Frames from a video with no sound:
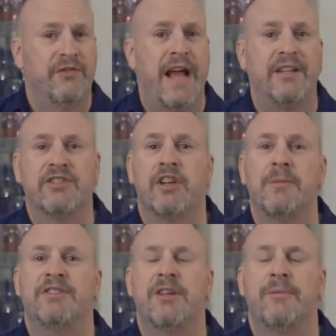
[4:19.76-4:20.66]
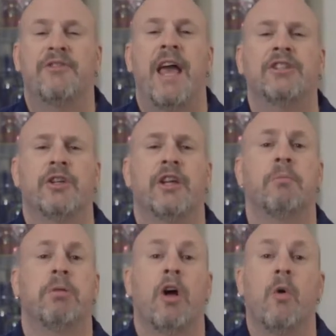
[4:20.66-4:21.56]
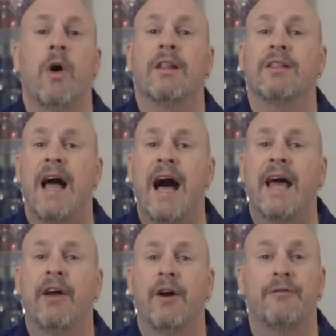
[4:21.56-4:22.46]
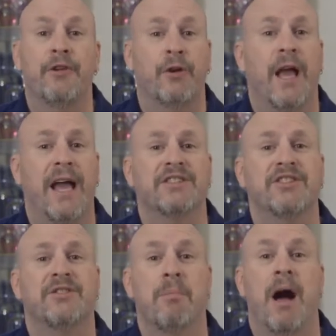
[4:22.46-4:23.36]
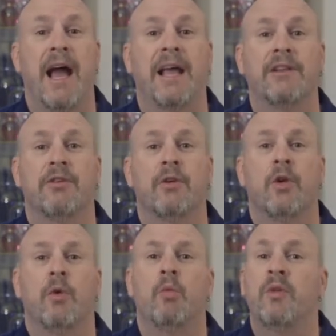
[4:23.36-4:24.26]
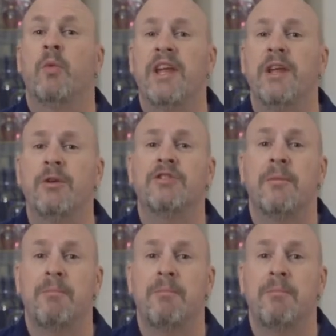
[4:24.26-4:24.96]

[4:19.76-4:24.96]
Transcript: fact is gonna be something that's actually gonna blow a lot of your guys' minds. When we used